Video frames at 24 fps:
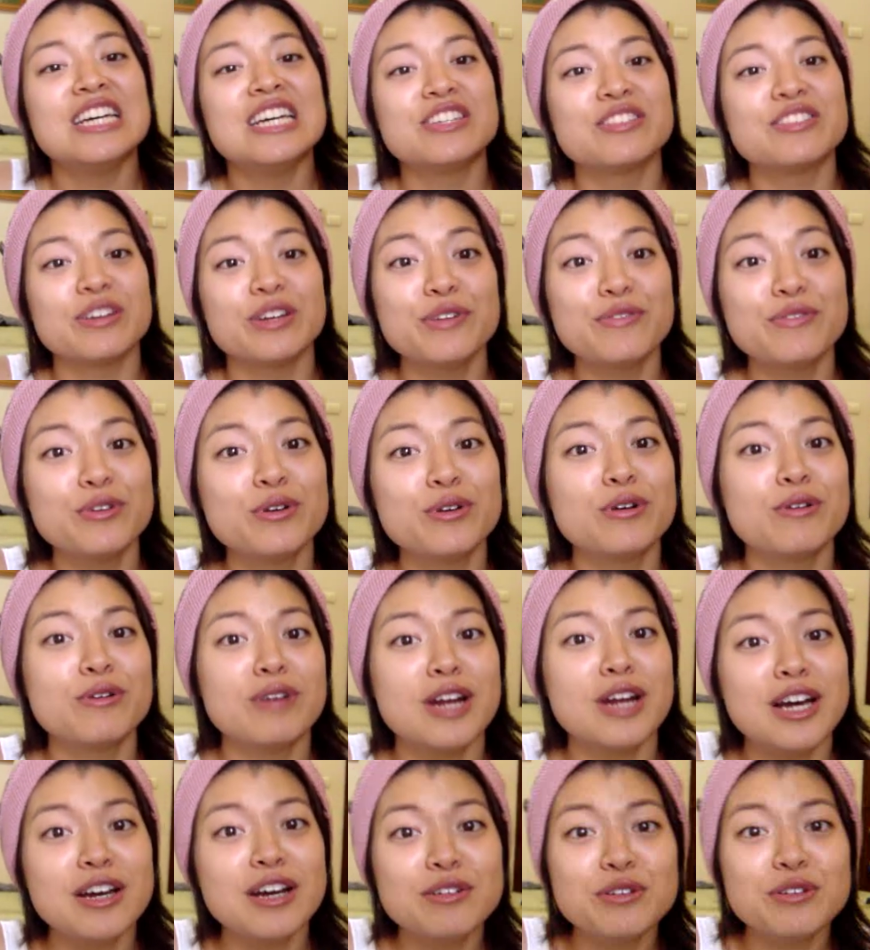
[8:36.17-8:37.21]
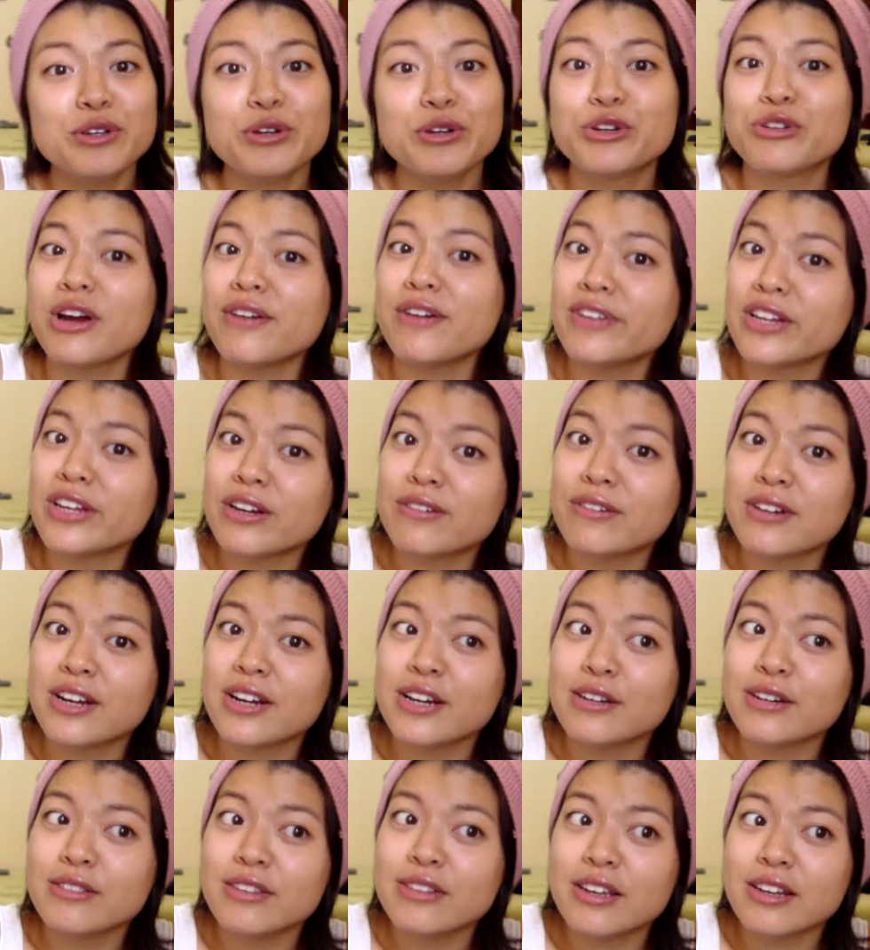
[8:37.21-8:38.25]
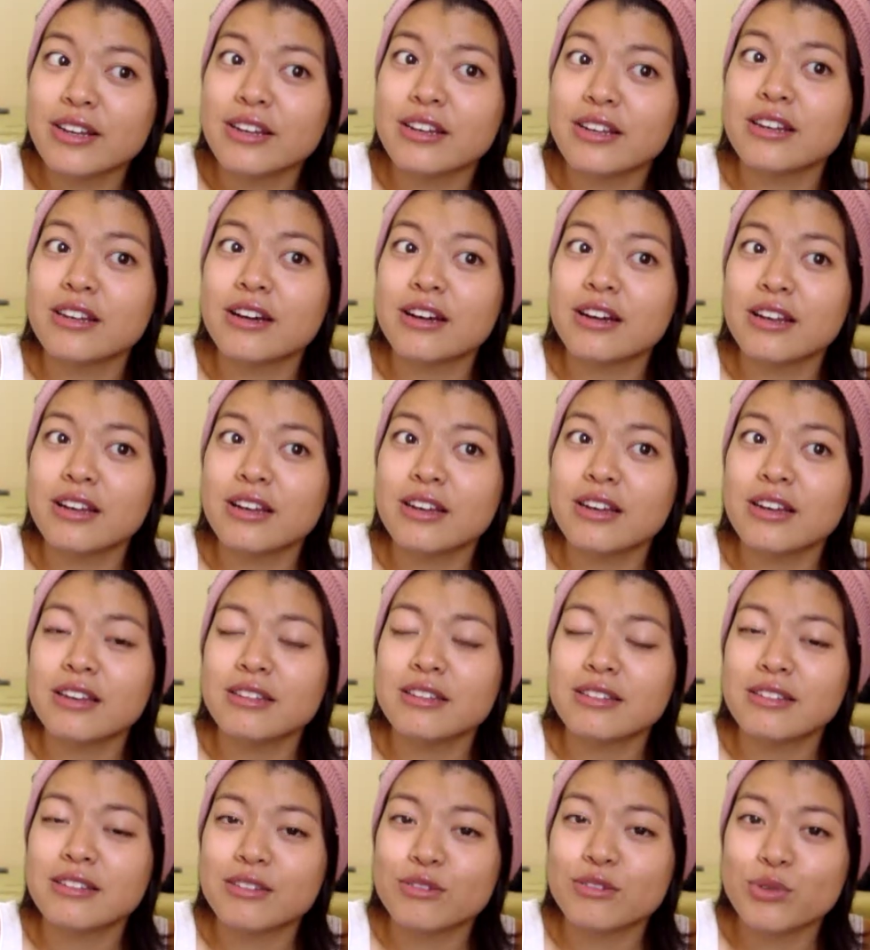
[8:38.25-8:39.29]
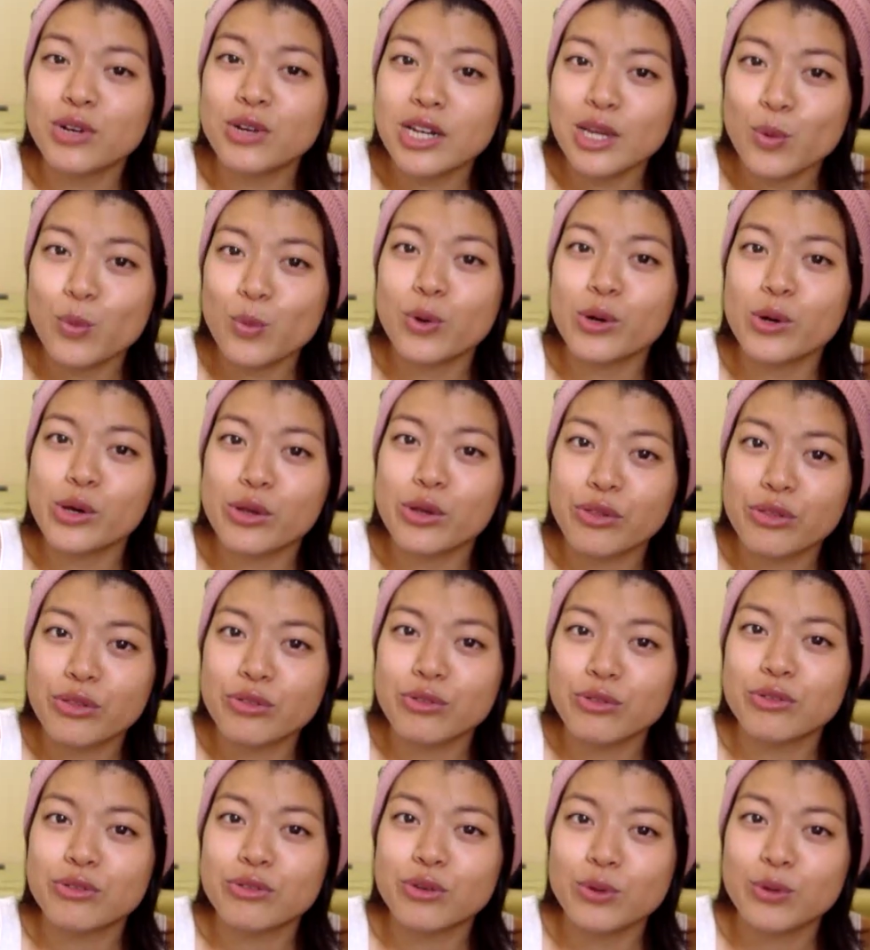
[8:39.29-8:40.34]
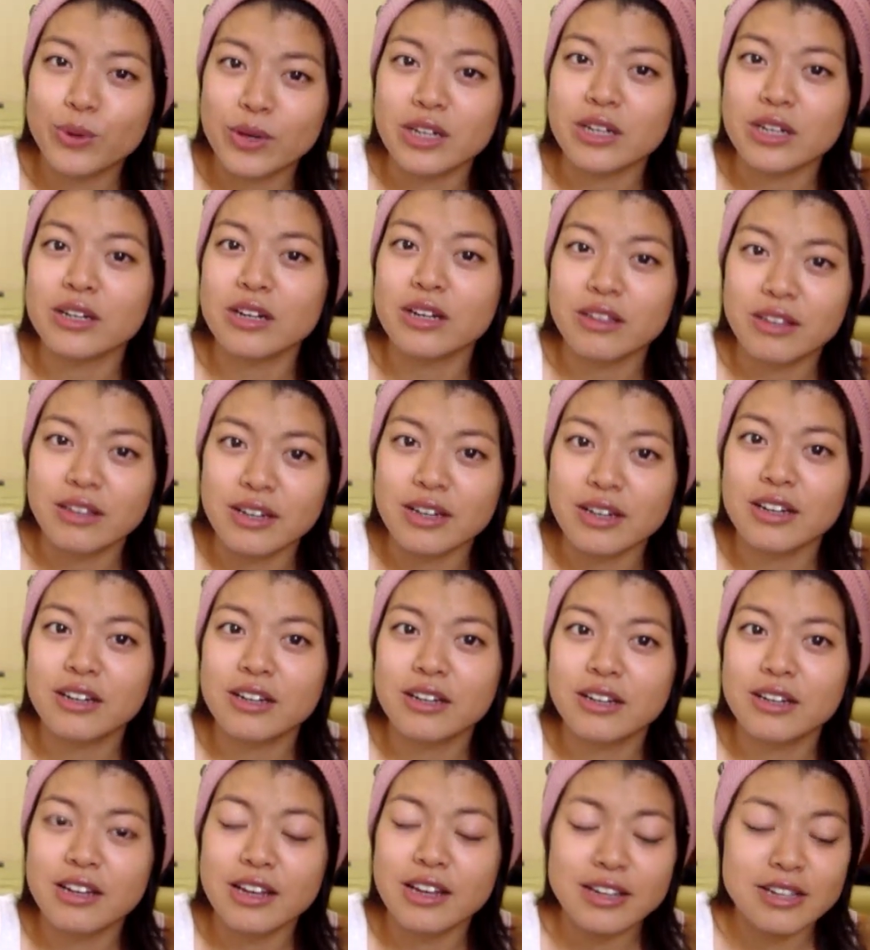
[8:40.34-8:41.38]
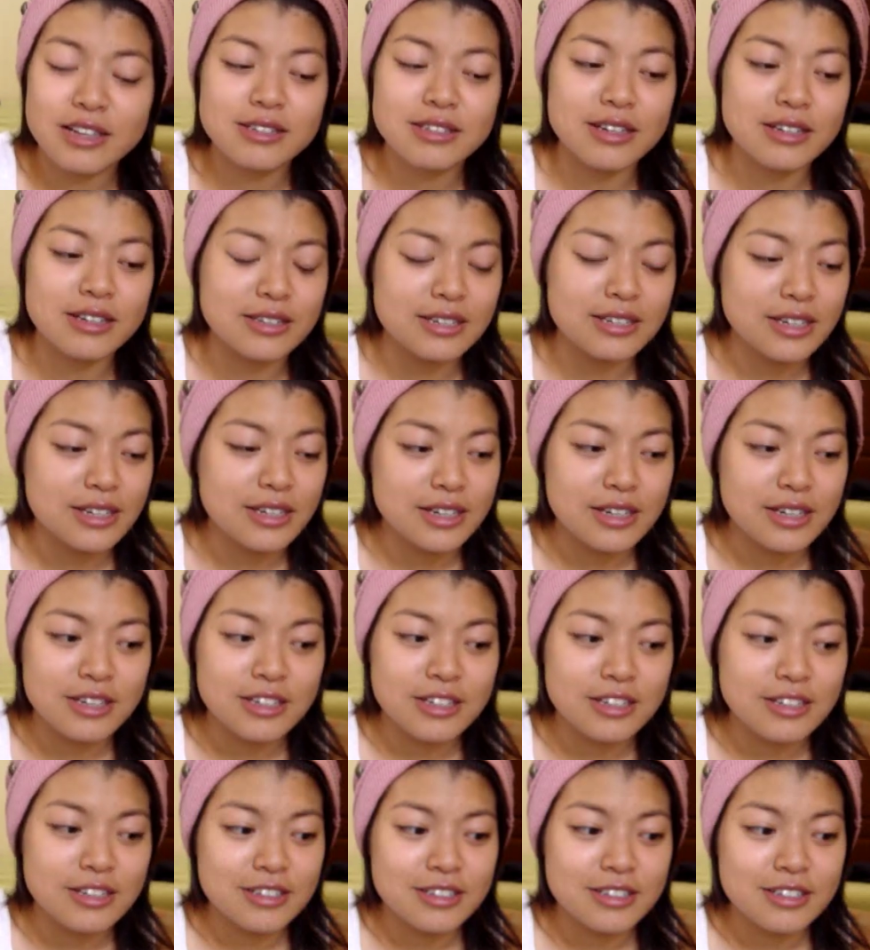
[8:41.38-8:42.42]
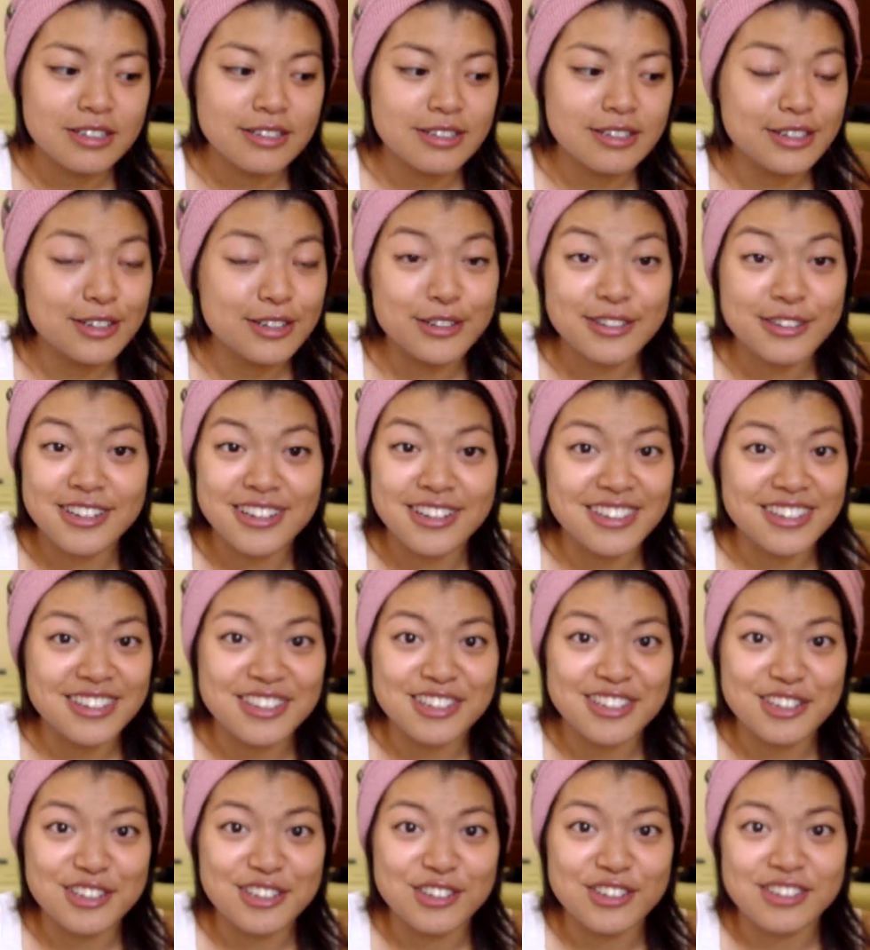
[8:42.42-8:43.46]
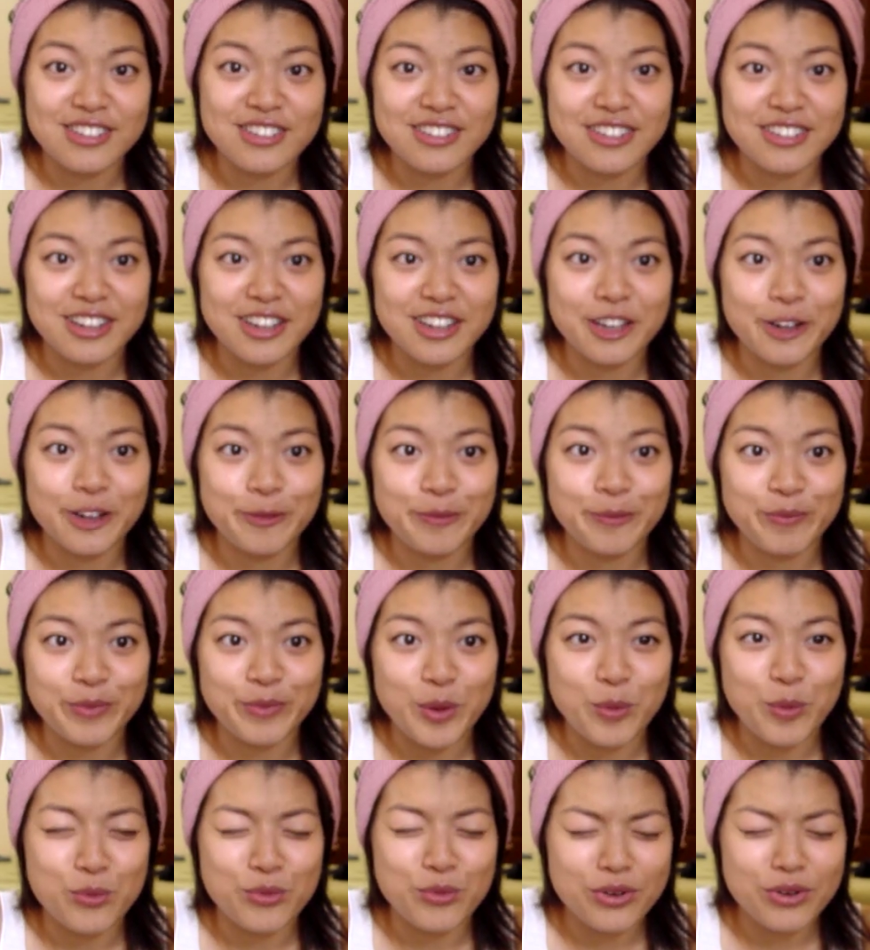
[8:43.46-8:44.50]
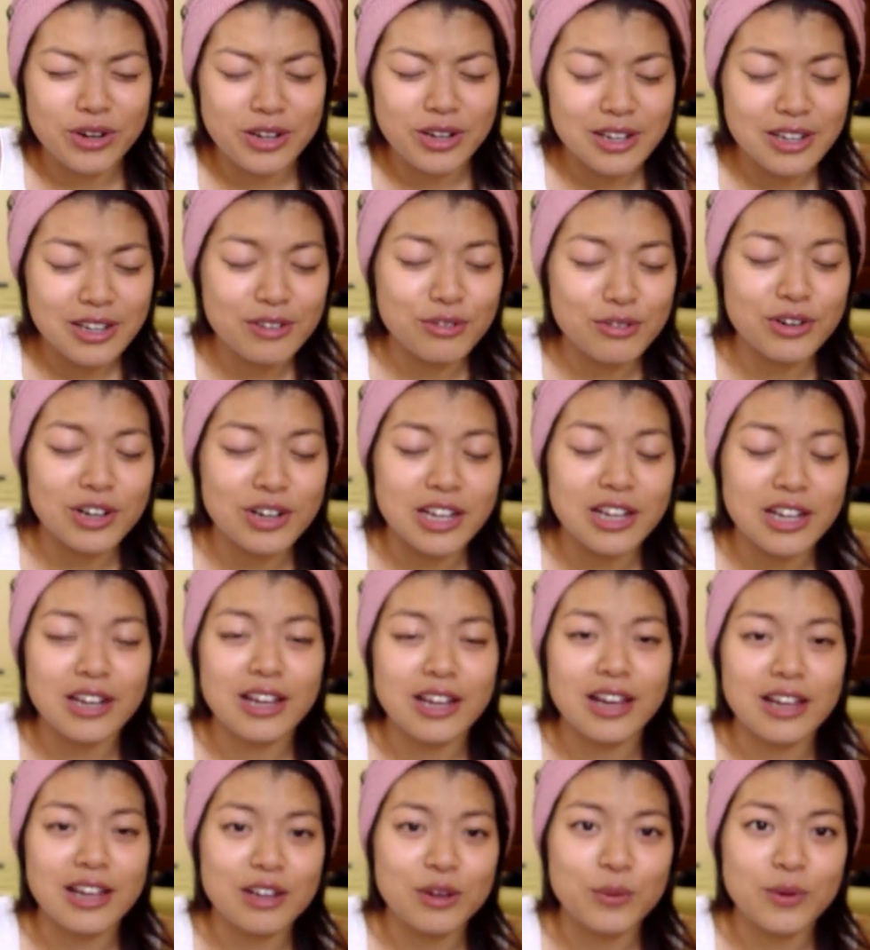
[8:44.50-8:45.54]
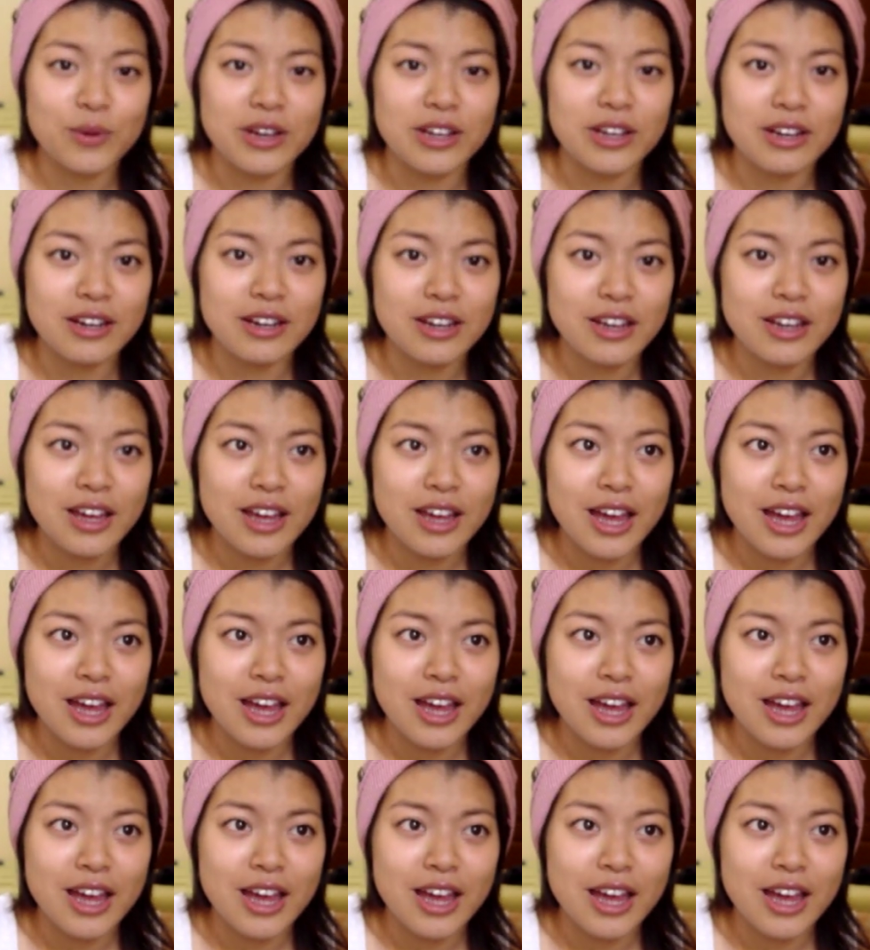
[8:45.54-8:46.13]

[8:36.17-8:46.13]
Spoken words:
So if you're around or you're traveling around, then it's really worth doing, I think. Like I said, you got nothing to lose. I'm really, really glad I went.